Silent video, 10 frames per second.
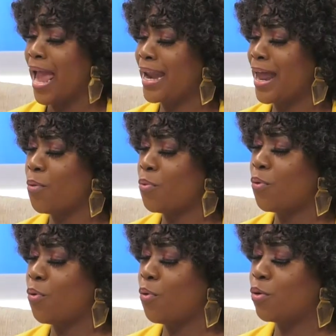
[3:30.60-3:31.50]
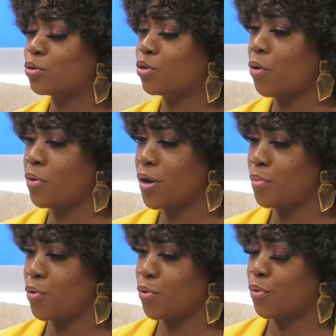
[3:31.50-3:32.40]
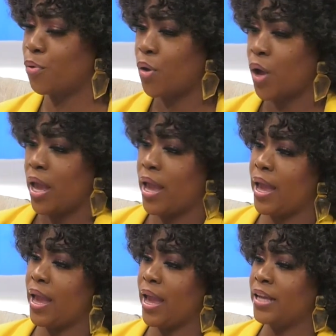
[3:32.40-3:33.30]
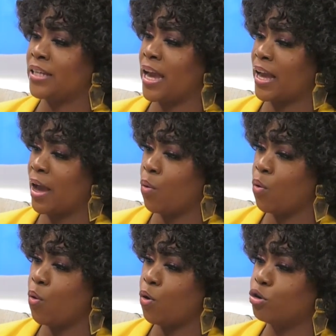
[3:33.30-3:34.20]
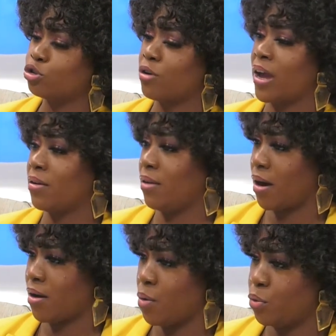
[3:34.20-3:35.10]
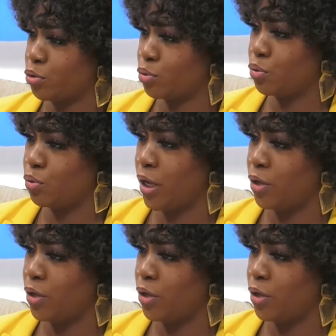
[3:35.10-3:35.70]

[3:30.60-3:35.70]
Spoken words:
And now, story no mono. A janka who struggle kakra wo school,